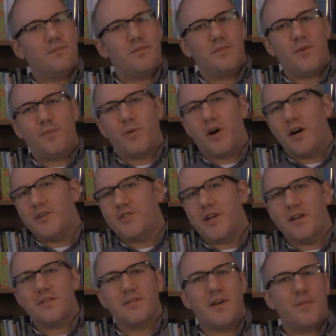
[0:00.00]

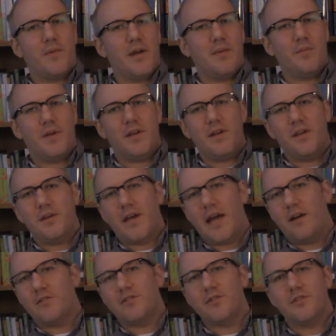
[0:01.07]
projects that might be
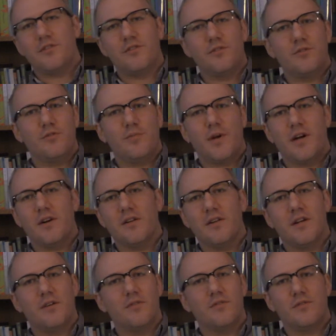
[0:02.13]
counter to,
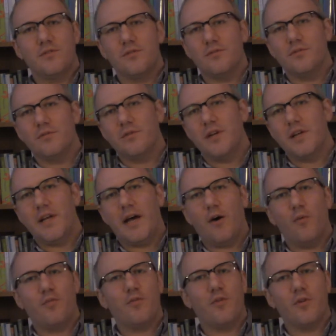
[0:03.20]
parallel to,
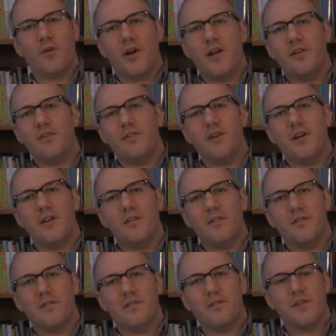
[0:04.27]
helpful or
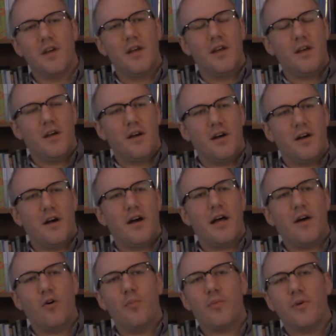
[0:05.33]
hindrance, a
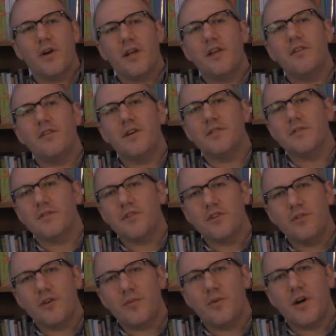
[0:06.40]
help or a hindrance to
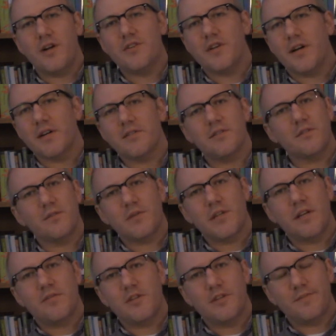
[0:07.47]
your projects or
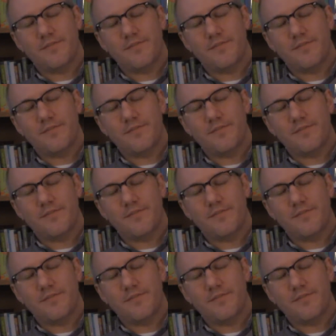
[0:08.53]
whatever.